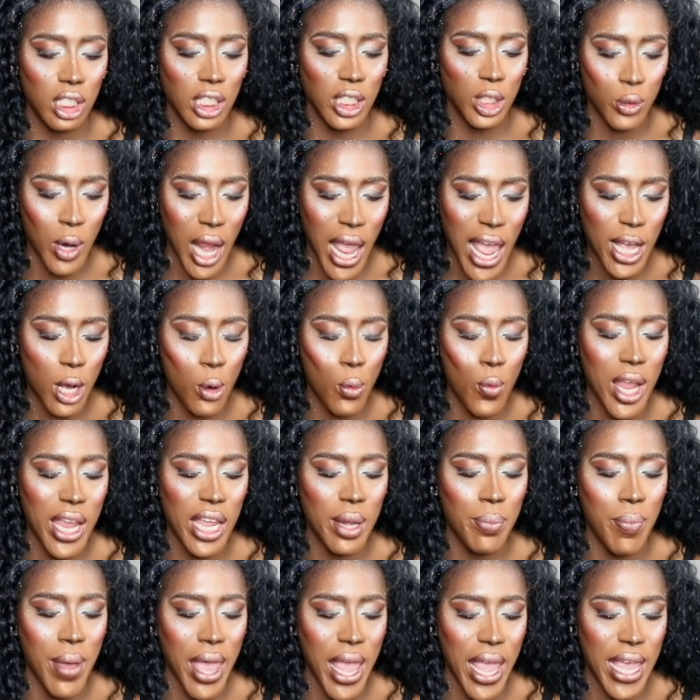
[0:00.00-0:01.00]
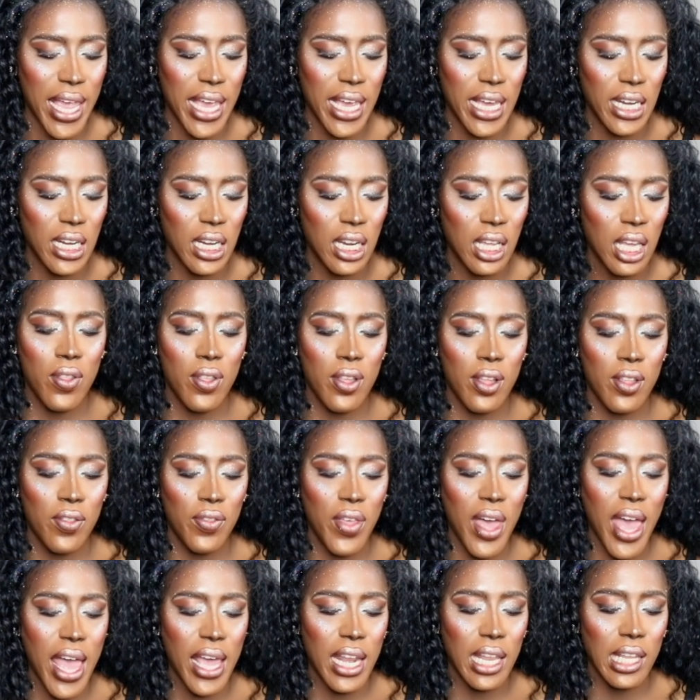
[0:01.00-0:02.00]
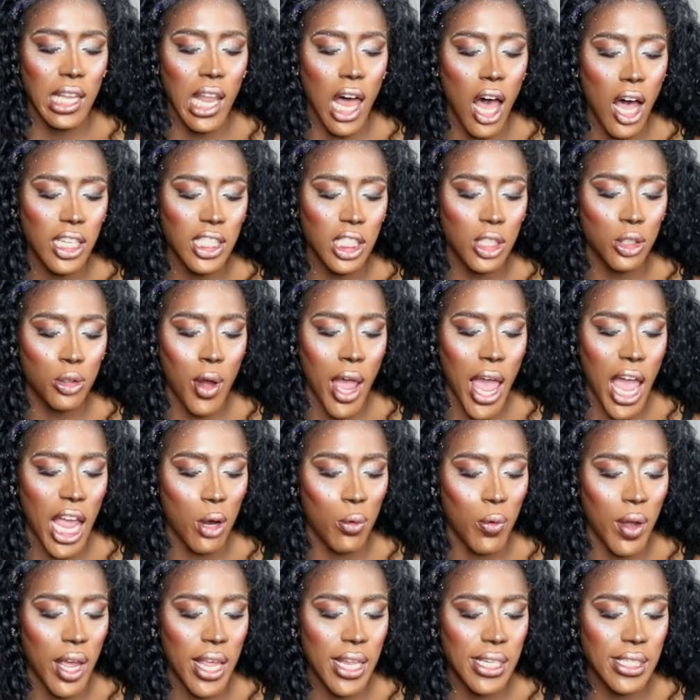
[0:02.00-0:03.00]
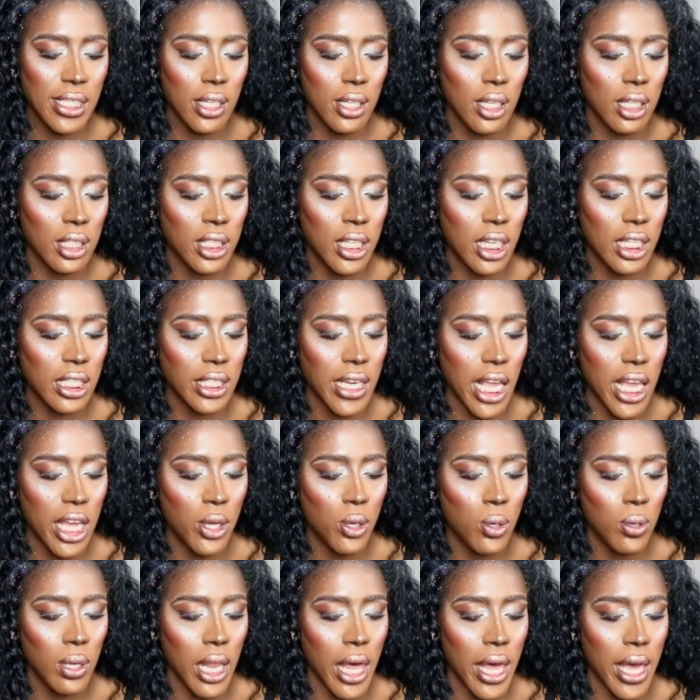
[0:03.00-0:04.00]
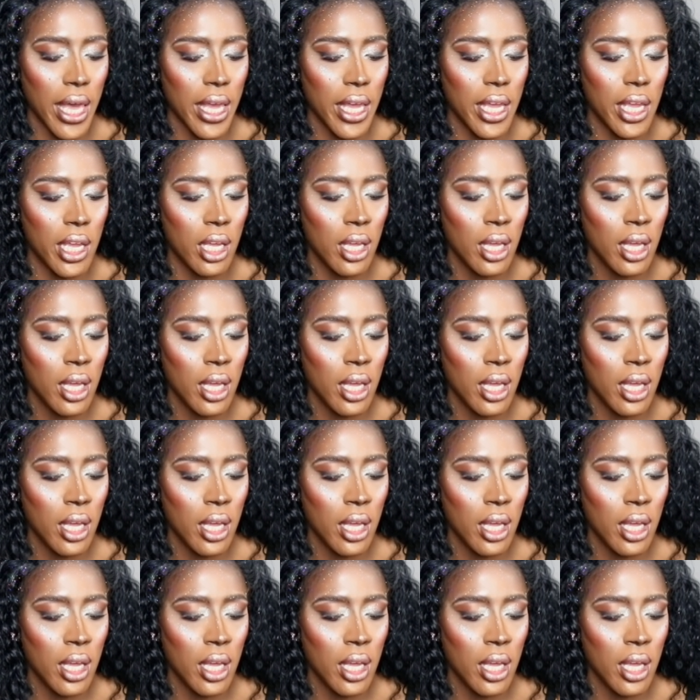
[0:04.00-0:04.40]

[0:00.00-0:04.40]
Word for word: drag queen man that lost Drag Race to Shea Coulee,